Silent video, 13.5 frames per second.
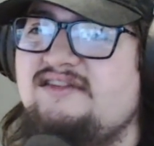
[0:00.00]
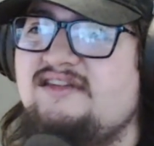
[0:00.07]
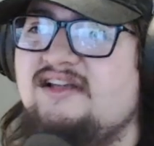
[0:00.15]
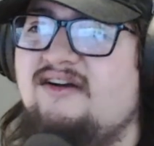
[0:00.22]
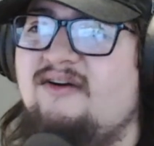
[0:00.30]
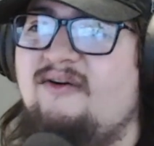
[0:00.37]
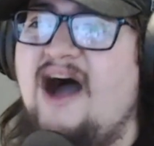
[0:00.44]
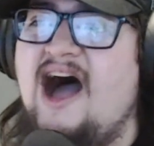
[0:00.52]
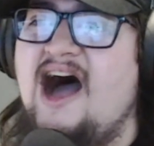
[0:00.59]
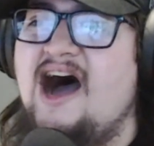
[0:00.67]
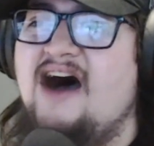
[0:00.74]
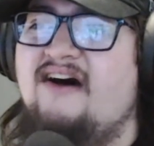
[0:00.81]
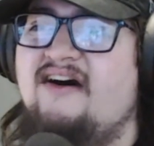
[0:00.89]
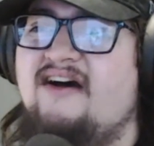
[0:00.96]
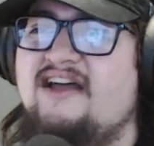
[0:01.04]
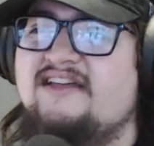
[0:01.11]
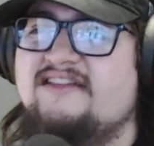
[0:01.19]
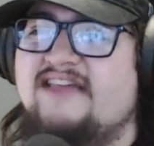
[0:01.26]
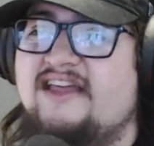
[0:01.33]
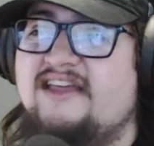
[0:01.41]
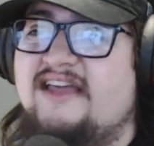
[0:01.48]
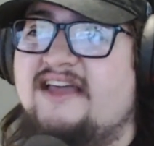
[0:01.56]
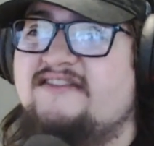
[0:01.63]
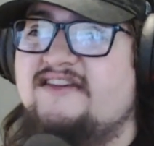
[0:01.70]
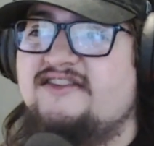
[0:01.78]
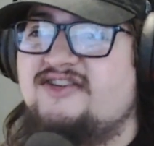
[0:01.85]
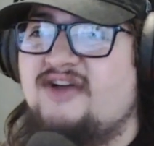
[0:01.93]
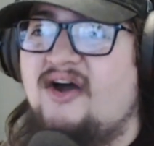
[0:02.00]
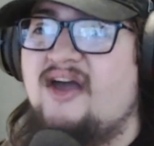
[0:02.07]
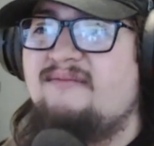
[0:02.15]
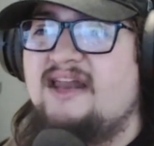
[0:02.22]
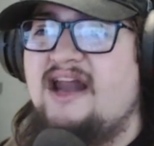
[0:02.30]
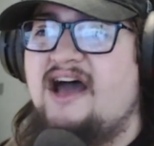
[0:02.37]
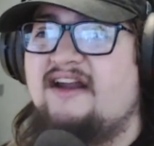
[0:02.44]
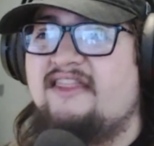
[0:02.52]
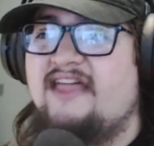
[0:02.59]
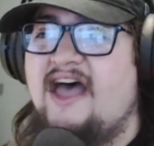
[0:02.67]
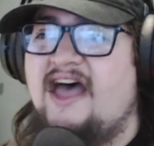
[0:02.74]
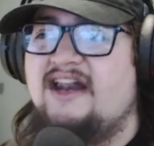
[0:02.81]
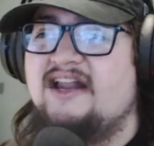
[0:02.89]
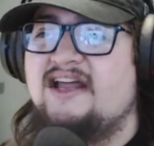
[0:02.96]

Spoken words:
Wow, like he gets enjoyment out of that.